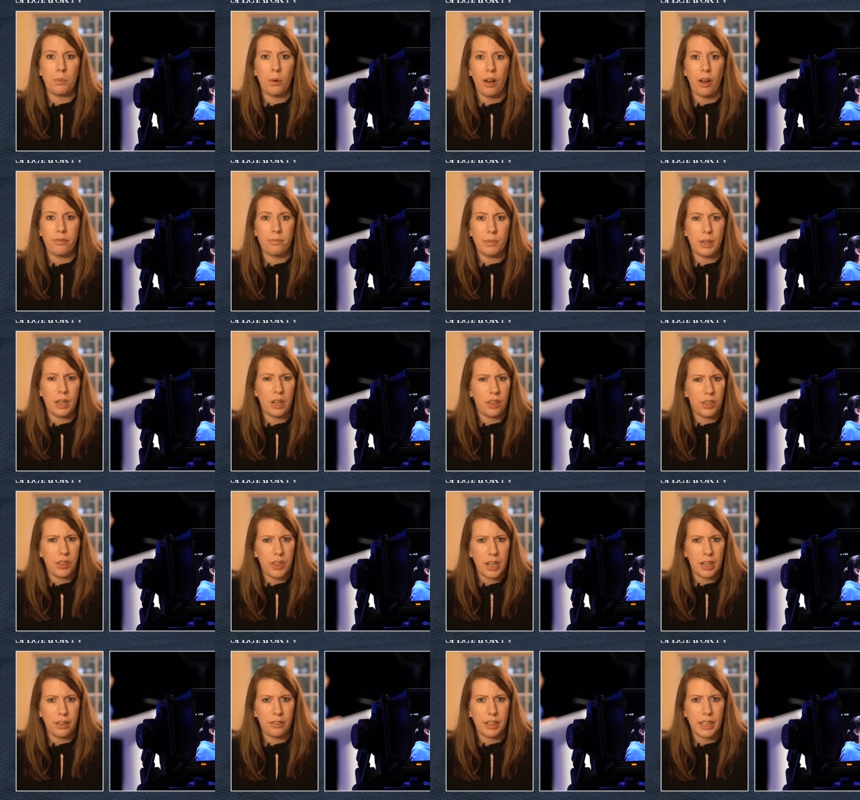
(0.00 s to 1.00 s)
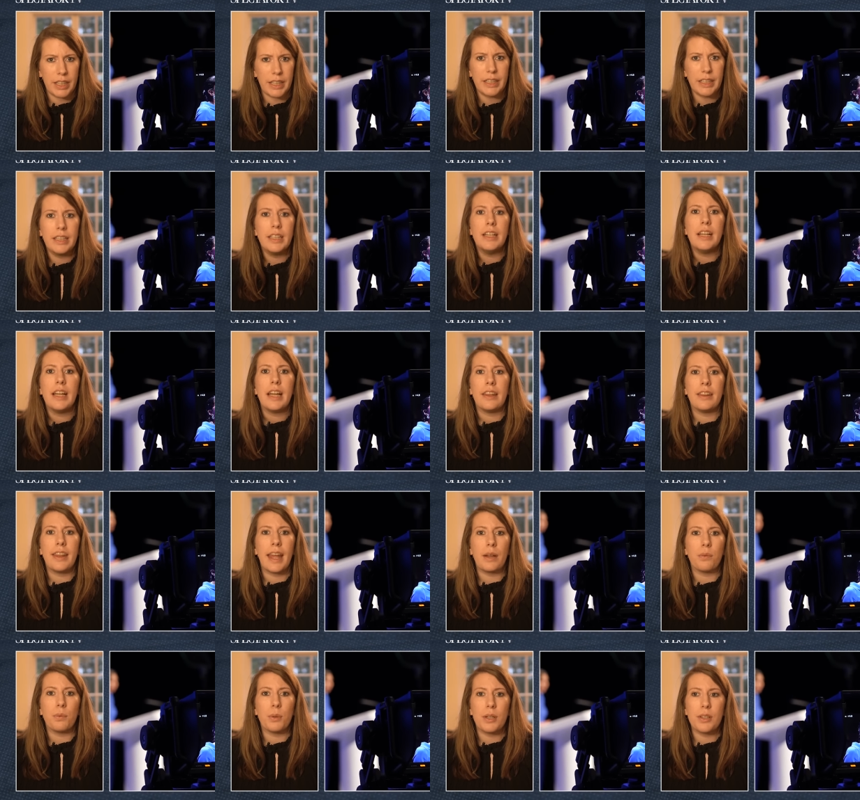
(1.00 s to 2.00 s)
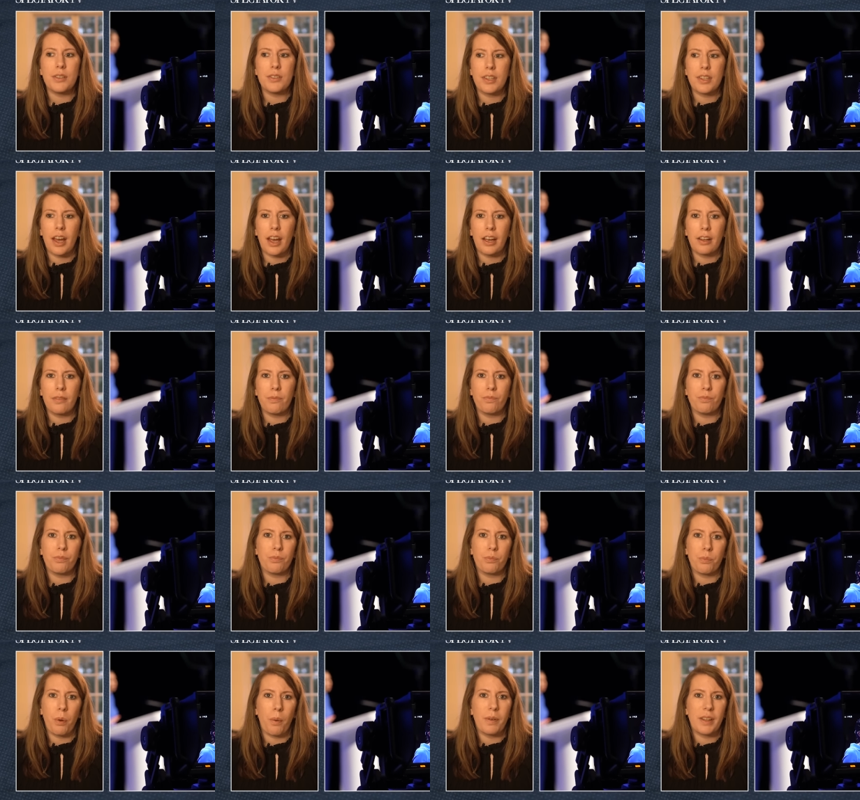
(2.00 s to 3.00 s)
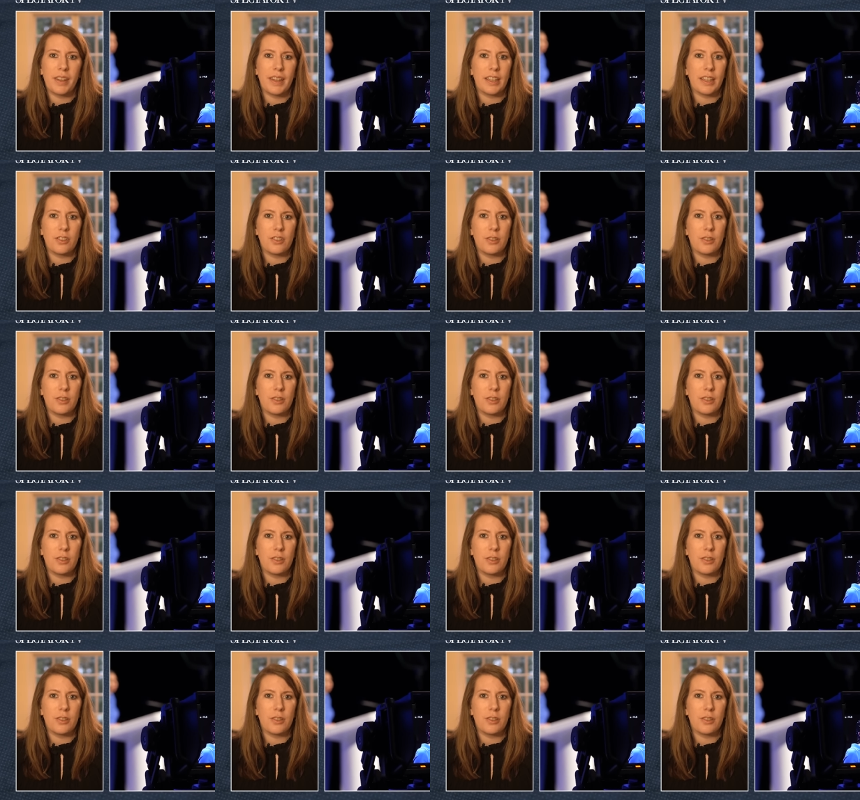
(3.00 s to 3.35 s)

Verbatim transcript: Braverman in theory, they would um, probably think that